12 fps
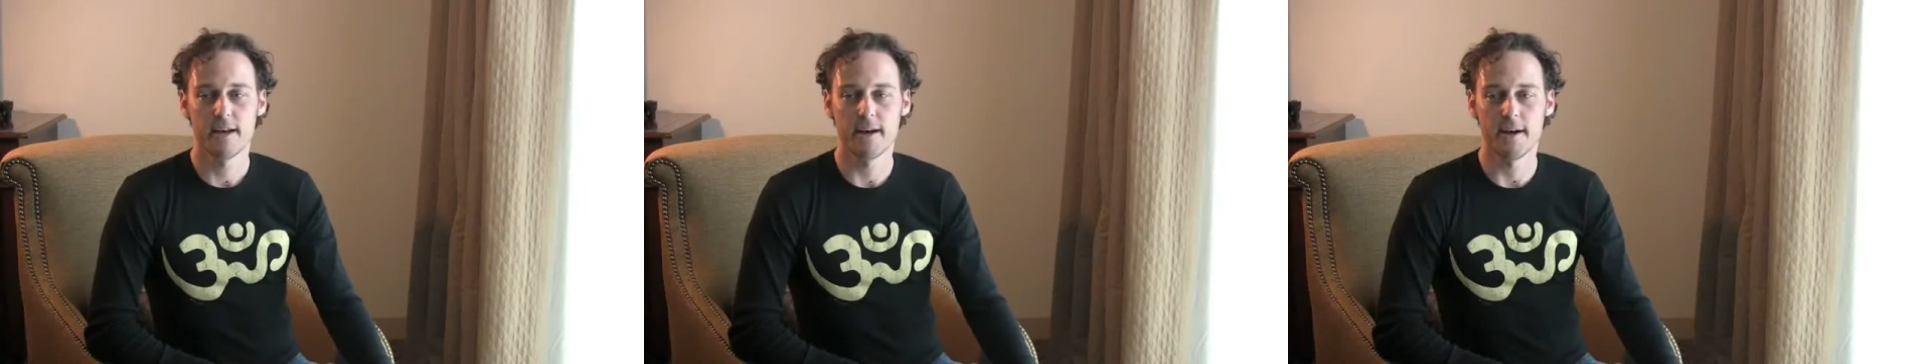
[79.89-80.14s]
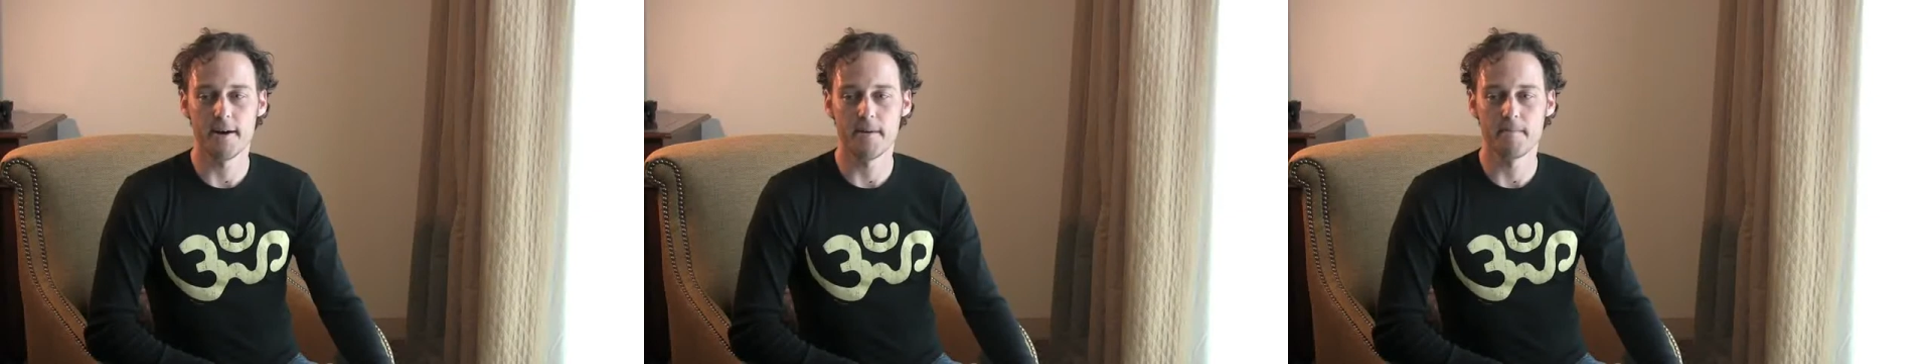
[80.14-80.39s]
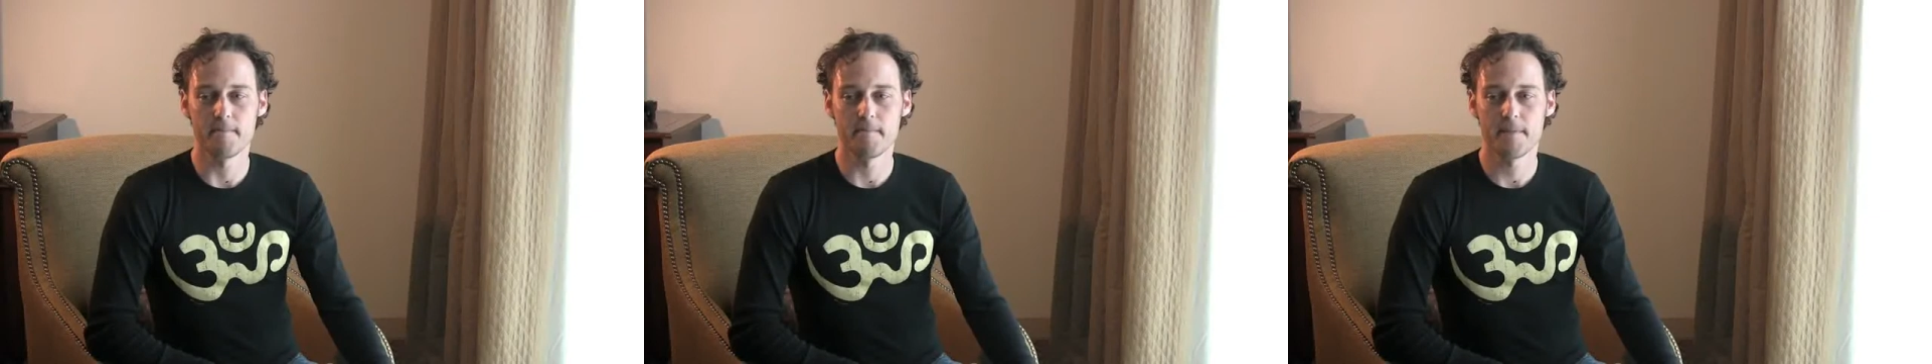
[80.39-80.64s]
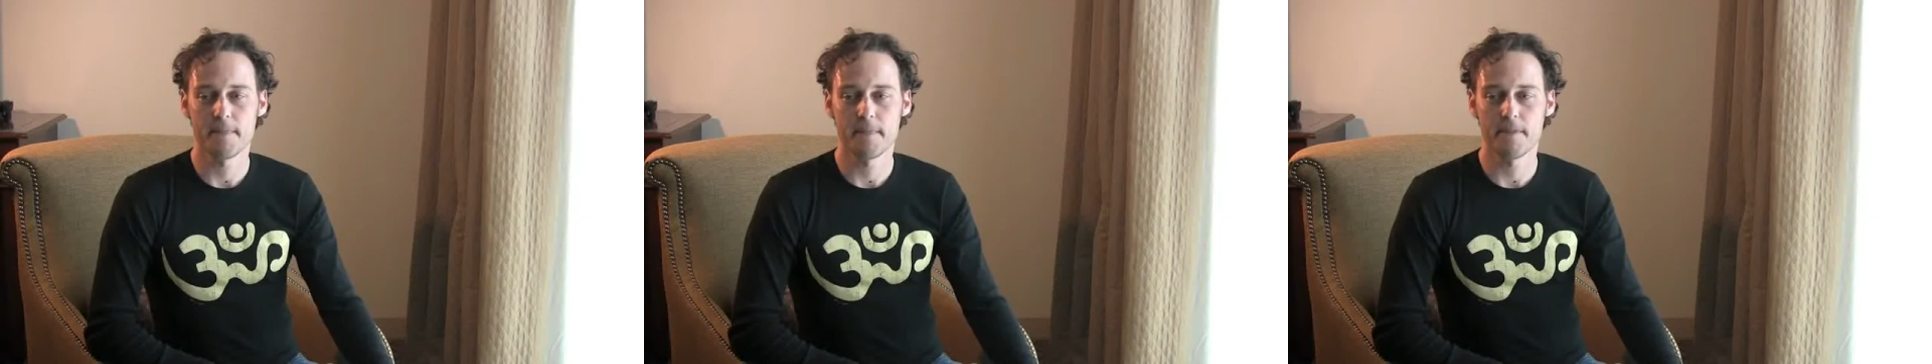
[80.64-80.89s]

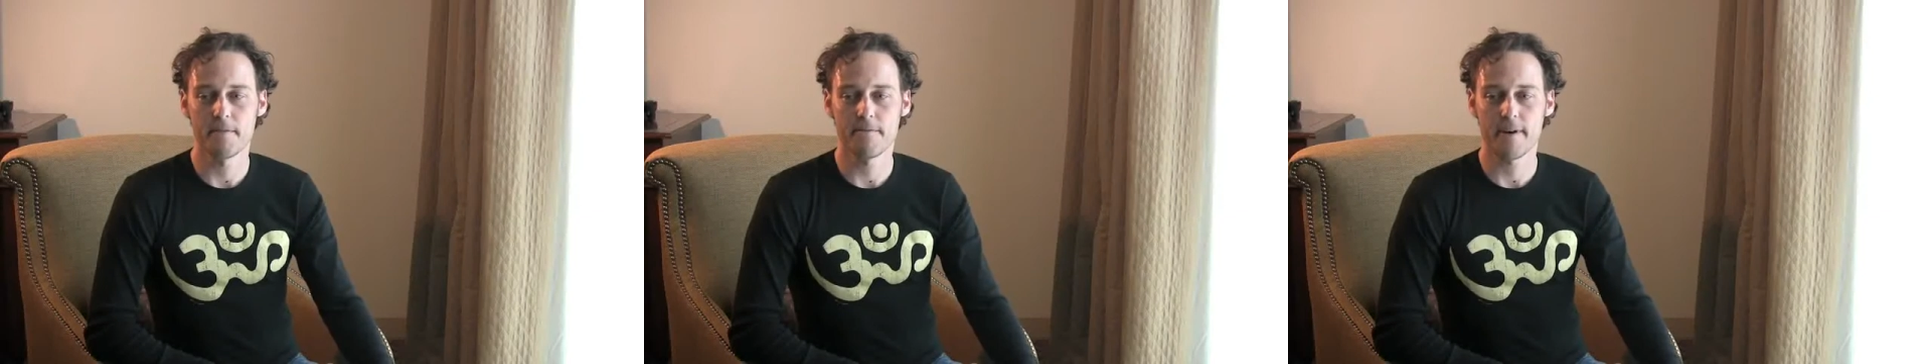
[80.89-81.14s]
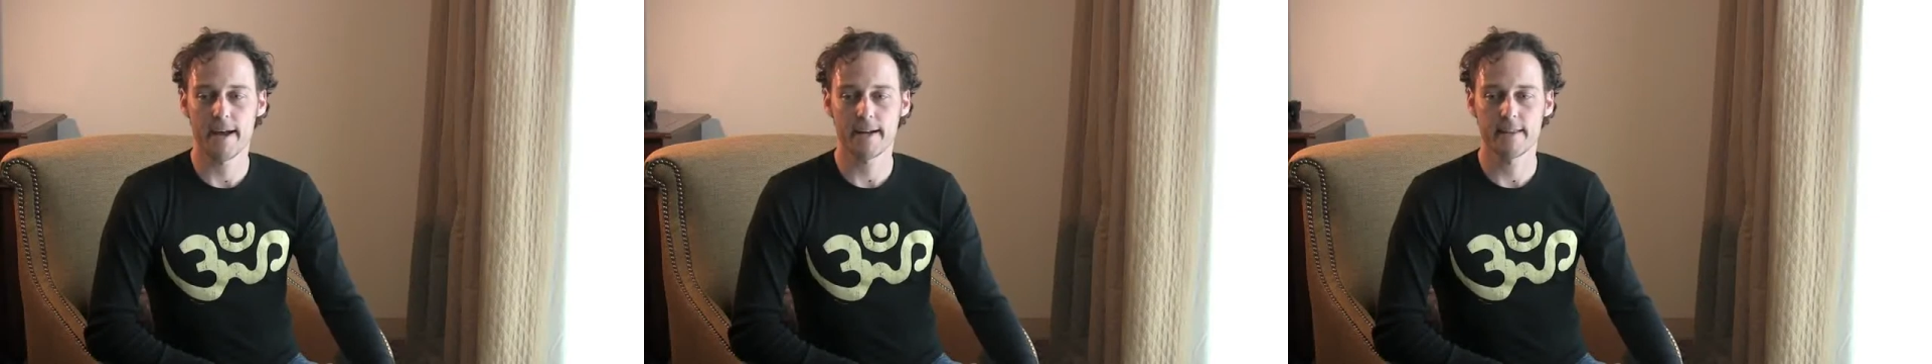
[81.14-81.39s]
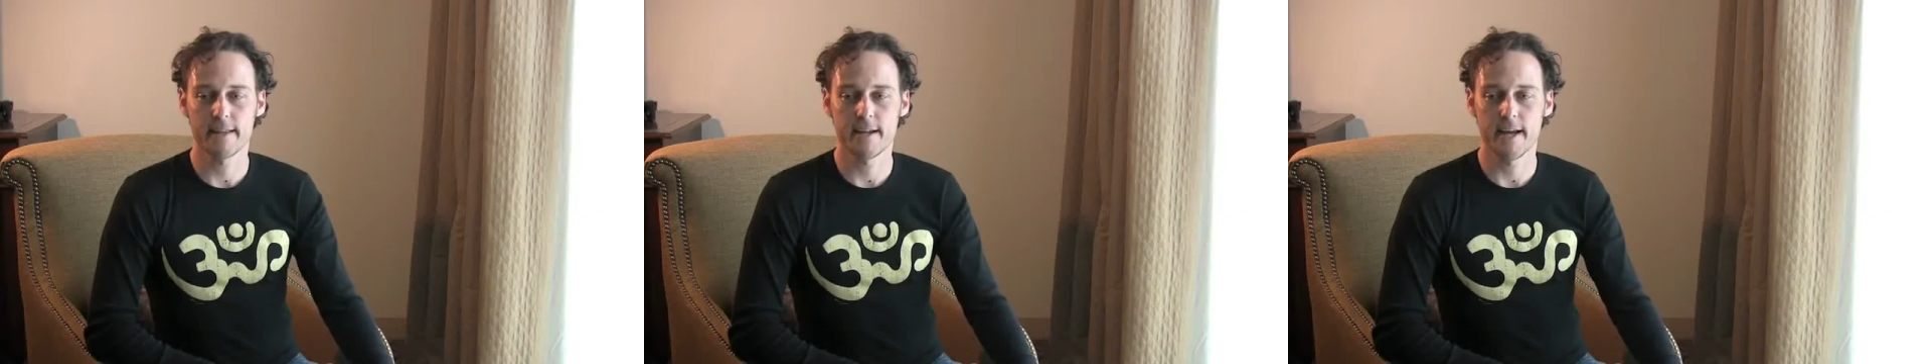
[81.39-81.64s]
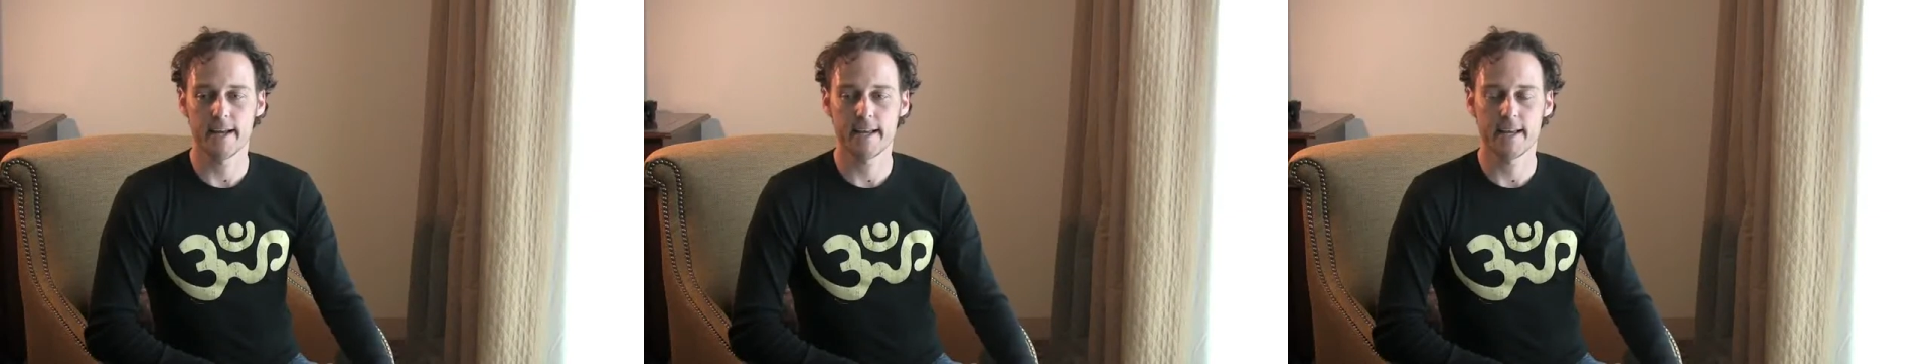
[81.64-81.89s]
The fact
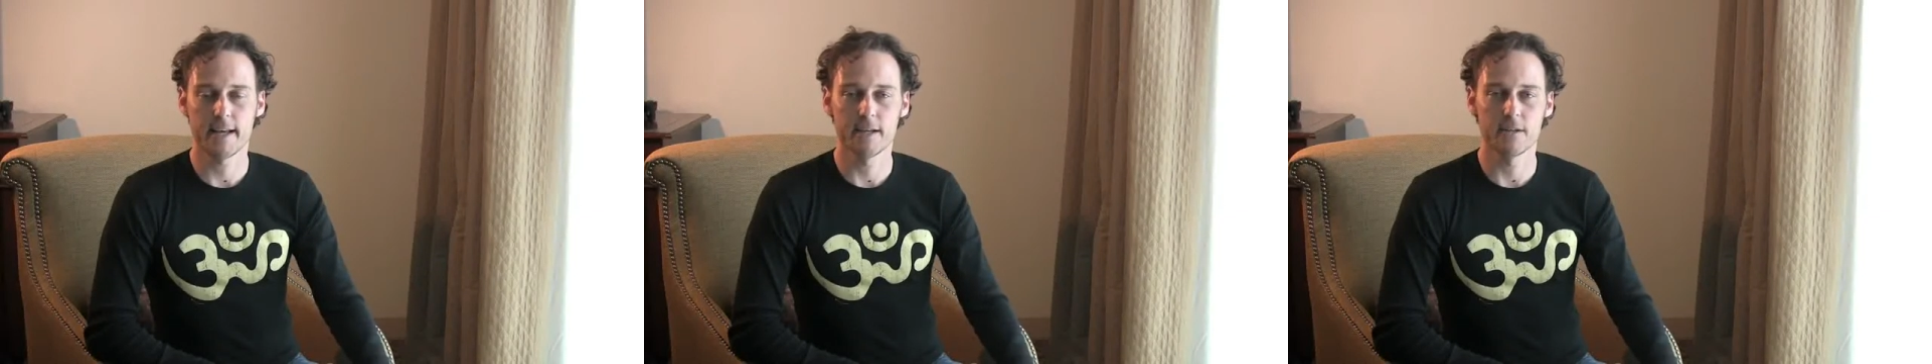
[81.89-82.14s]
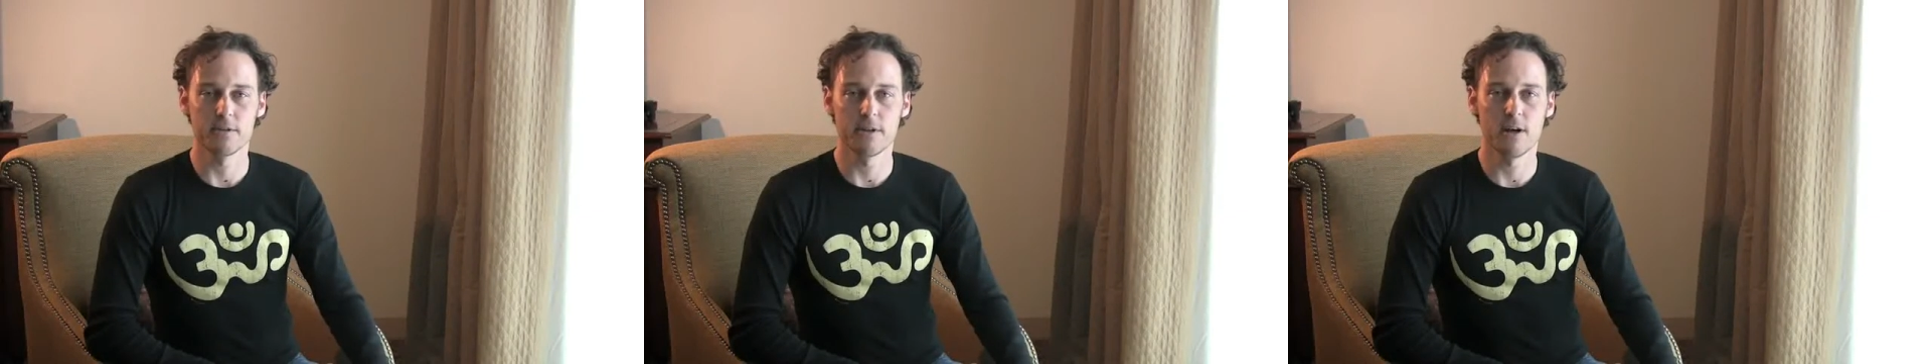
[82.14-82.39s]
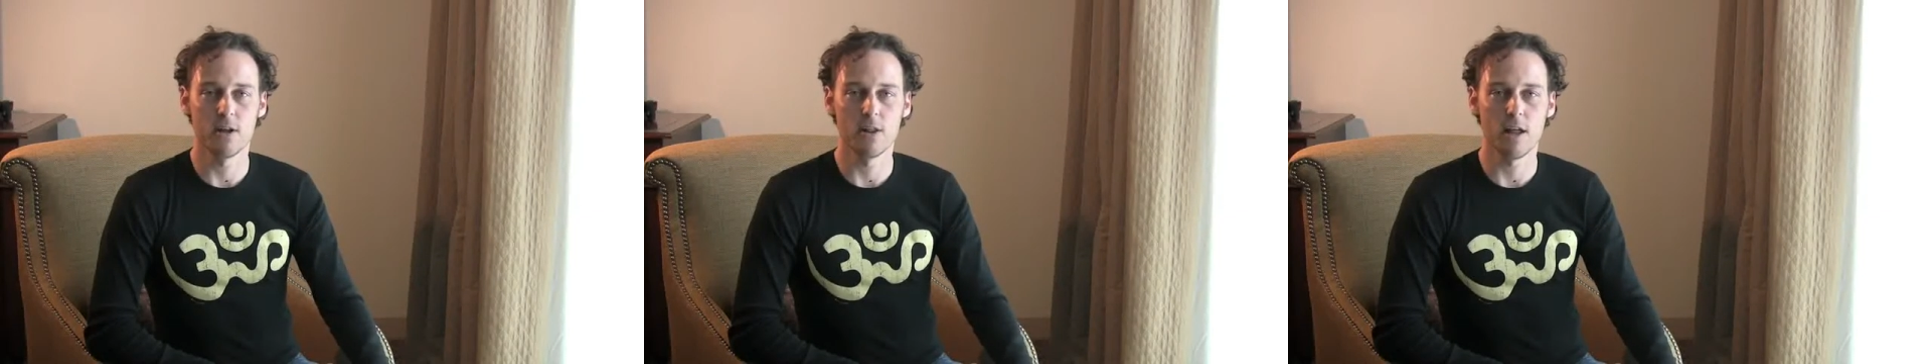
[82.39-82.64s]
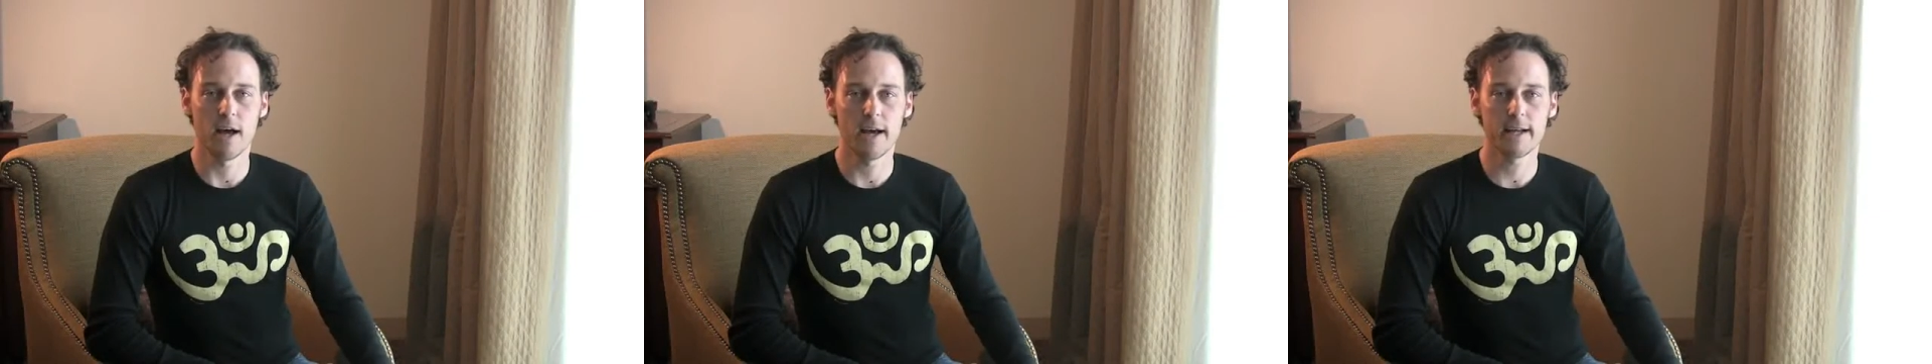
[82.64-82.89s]
that I can
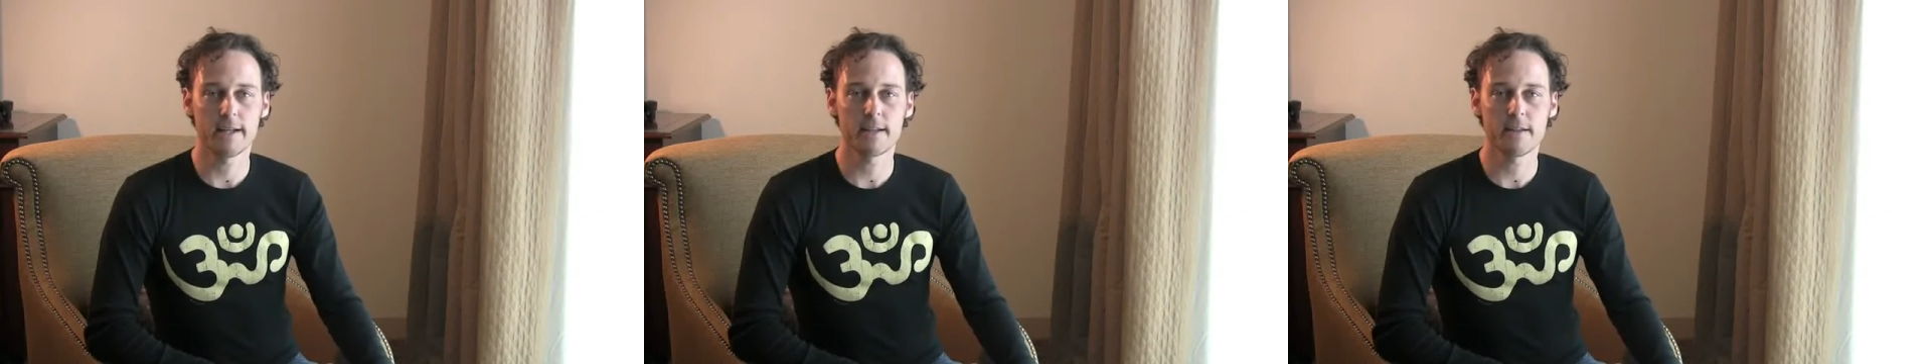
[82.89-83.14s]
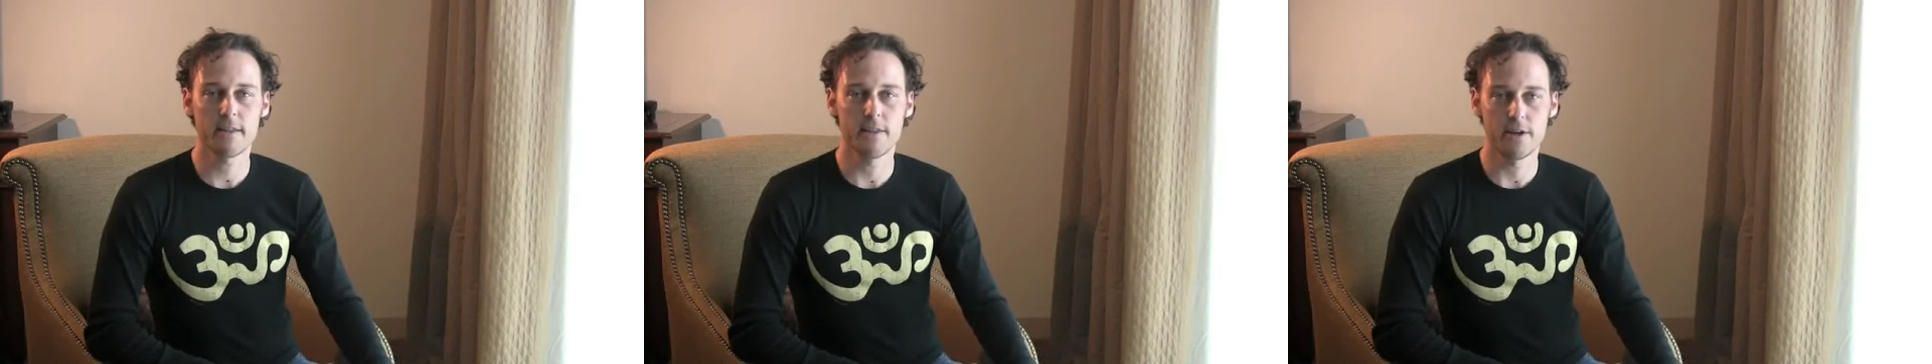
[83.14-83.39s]
align